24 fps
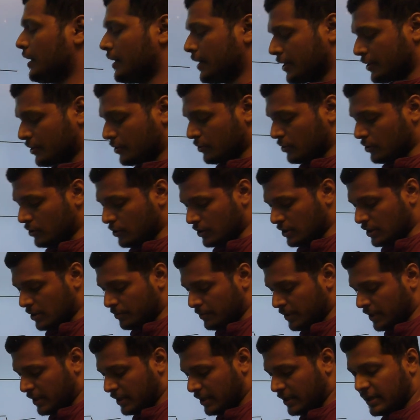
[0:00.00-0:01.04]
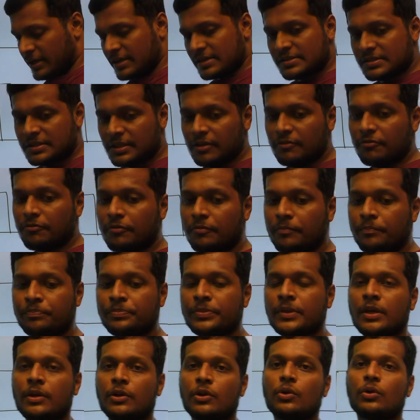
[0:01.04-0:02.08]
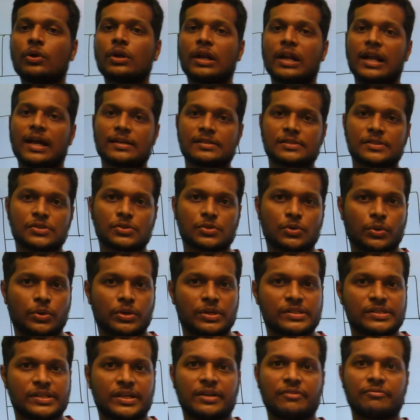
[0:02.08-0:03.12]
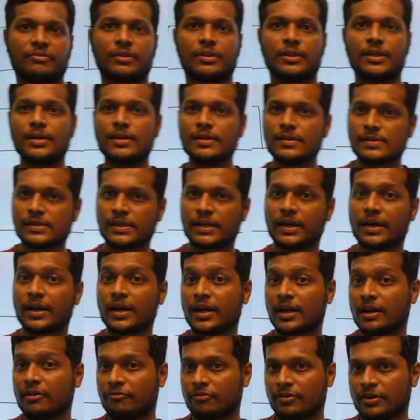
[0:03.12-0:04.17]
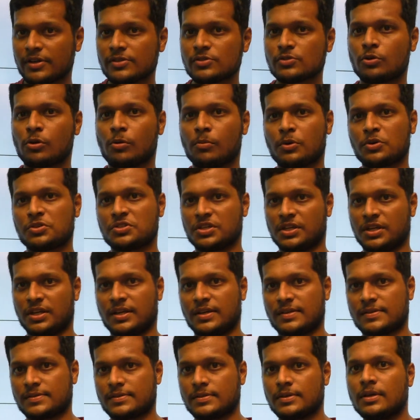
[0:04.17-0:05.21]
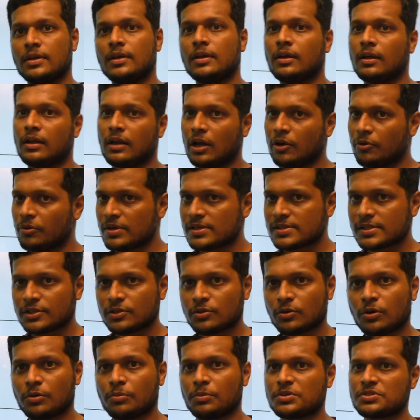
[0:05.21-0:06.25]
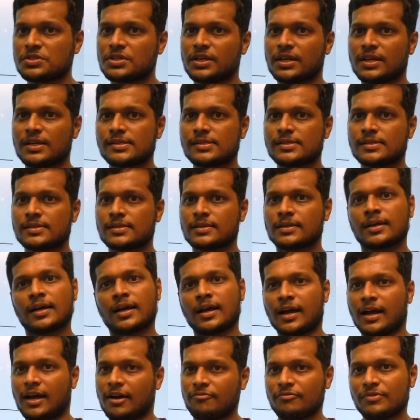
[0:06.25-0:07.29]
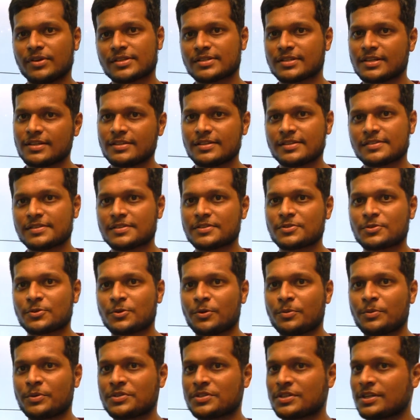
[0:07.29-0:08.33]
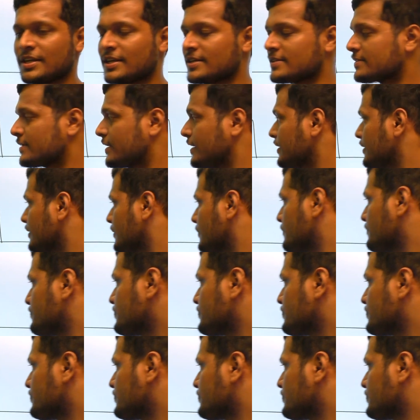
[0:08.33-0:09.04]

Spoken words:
I told you in the beginning itself, neutral axis coincide with the centroid if it is homogeneous. Now is it homogeneous? Obviously this is homogeneous, right?